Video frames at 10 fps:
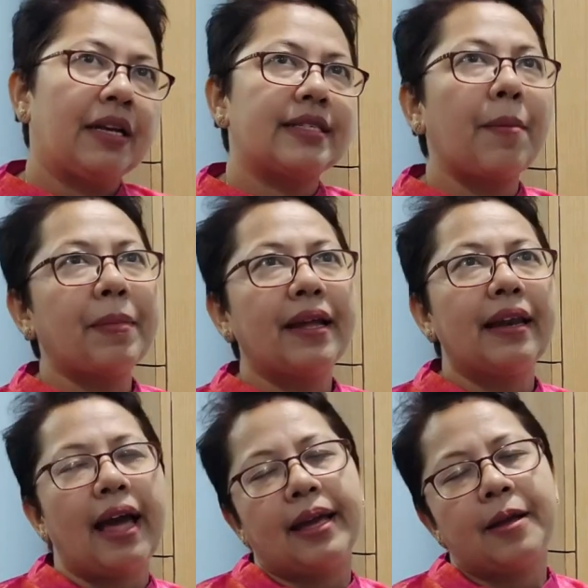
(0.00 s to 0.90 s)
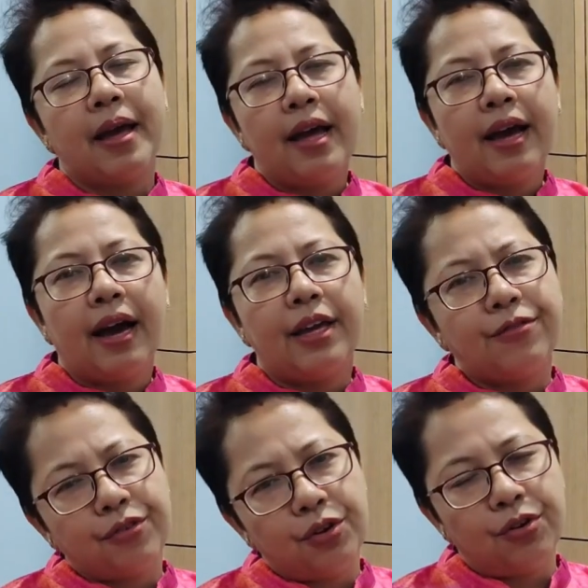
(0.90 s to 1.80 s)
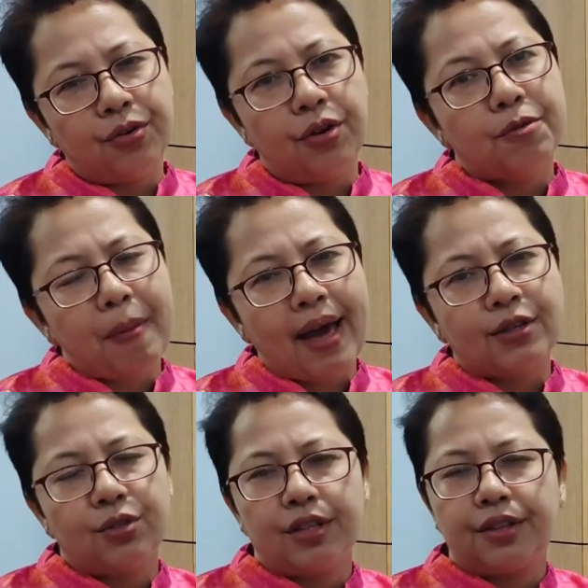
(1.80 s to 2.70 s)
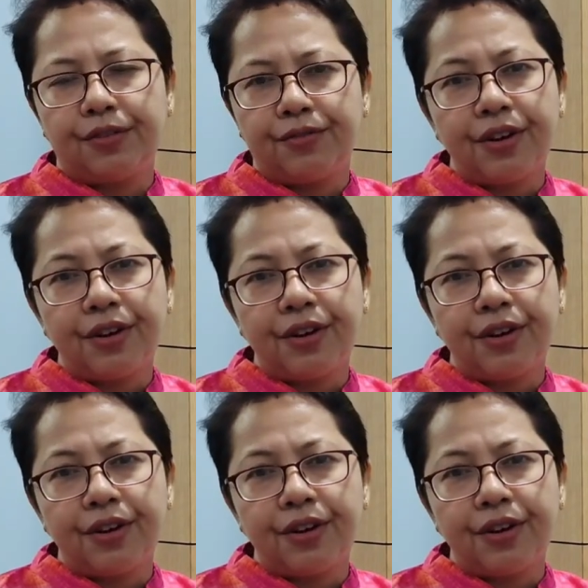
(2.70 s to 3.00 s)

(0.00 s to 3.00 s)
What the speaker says: something like if you look back to the